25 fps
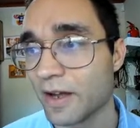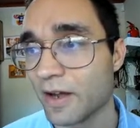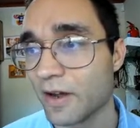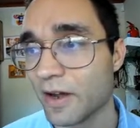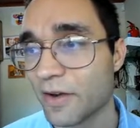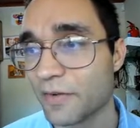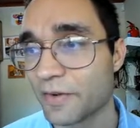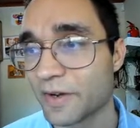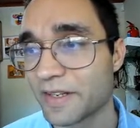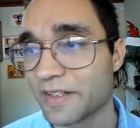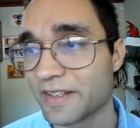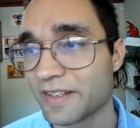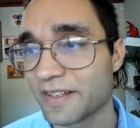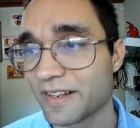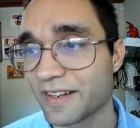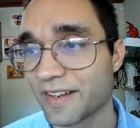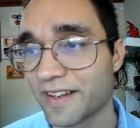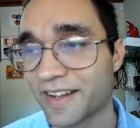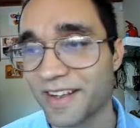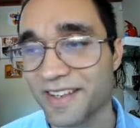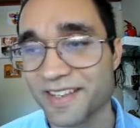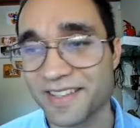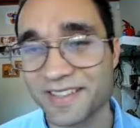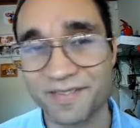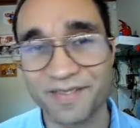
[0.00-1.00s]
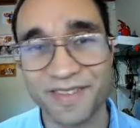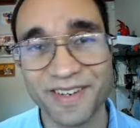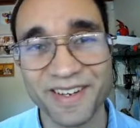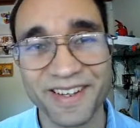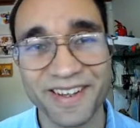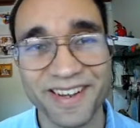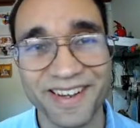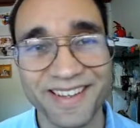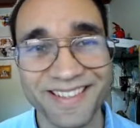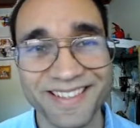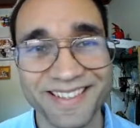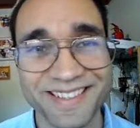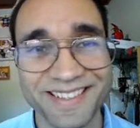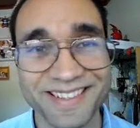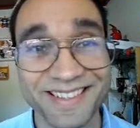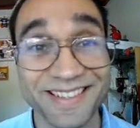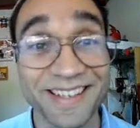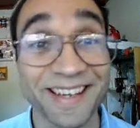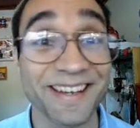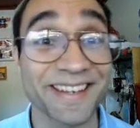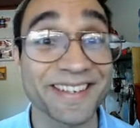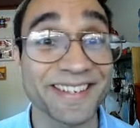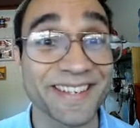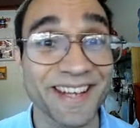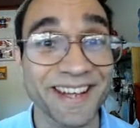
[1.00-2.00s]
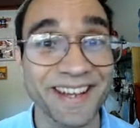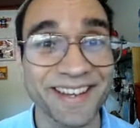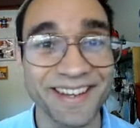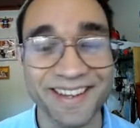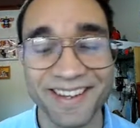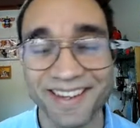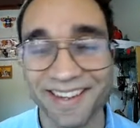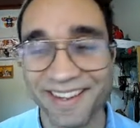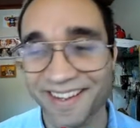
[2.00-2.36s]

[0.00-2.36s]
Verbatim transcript: I already did it last video because it's a the second take.